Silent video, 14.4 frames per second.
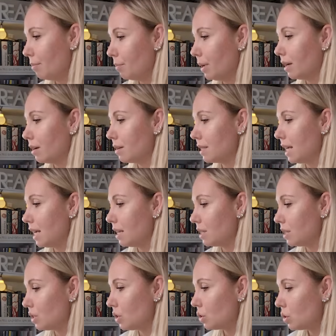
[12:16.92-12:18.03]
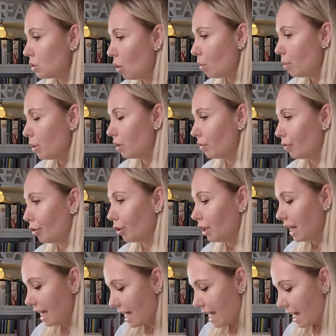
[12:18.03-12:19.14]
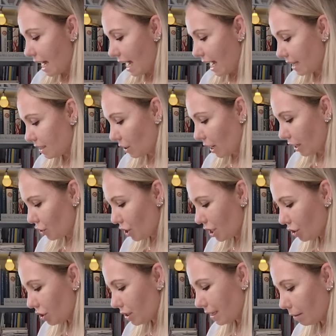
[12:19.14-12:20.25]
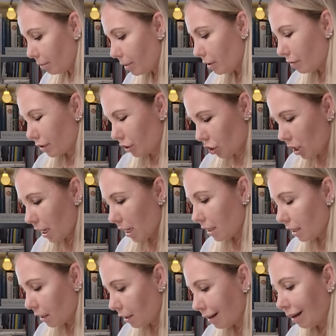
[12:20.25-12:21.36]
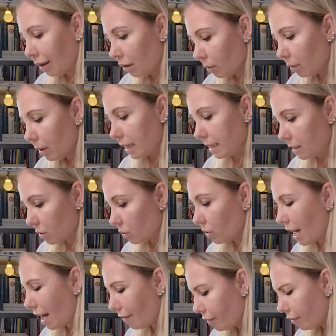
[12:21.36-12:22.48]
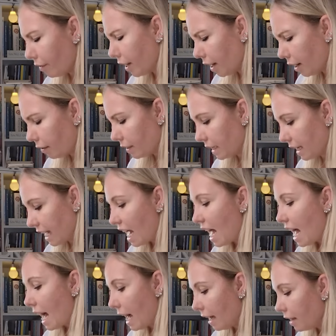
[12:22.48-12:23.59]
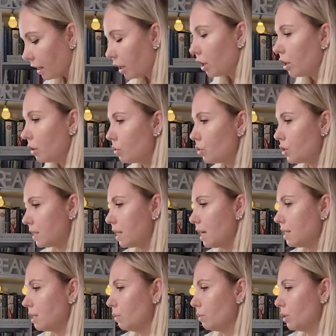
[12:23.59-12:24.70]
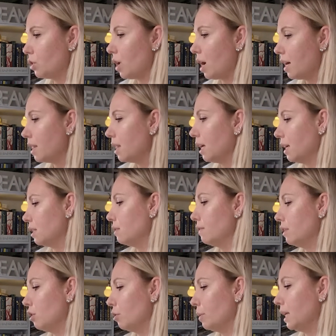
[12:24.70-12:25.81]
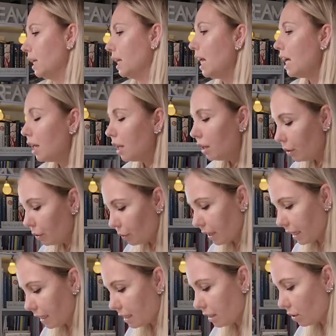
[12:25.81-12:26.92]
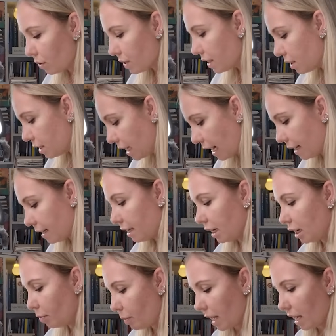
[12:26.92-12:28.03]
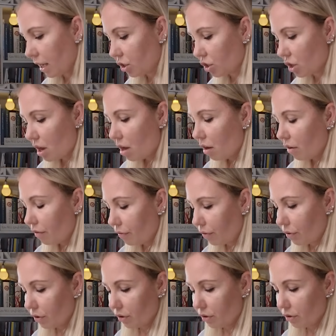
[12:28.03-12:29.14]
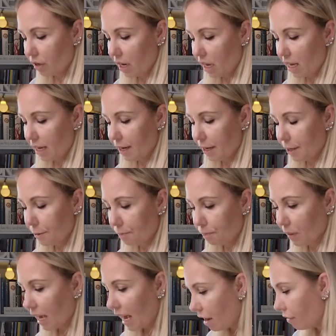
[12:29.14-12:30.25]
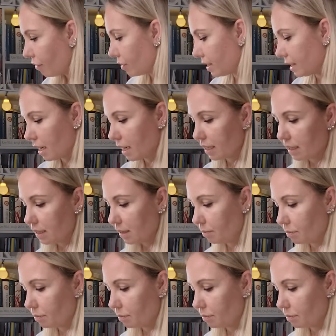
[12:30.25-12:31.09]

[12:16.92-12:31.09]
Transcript: because it is so beautiful. So I changed some bit of a shading colorway, so you have a variety and a huge sizing, which I think it's phenomenal. Look at your starting page for your A4 size